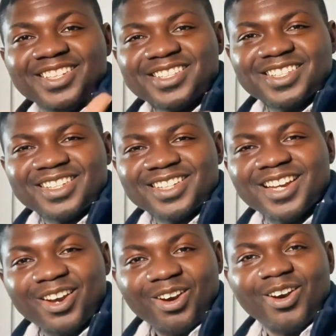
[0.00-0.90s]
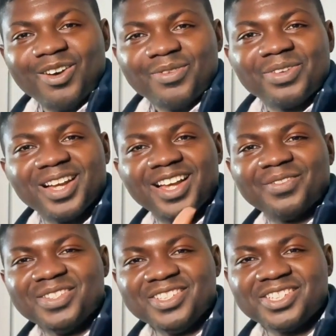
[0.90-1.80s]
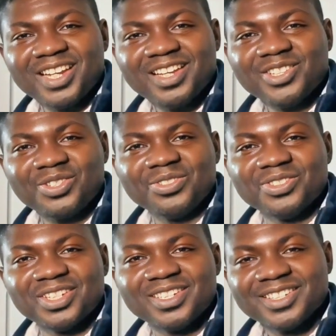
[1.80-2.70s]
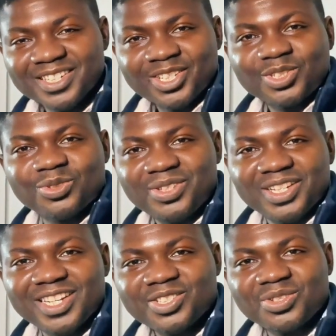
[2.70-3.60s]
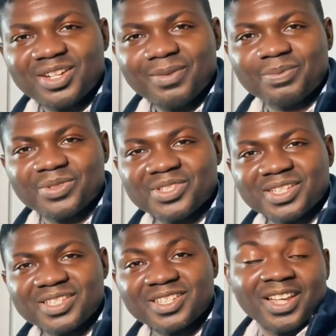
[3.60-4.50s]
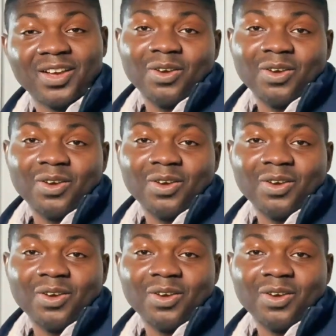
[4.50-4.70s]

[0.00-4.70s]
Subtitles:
instead of having children through the natural process.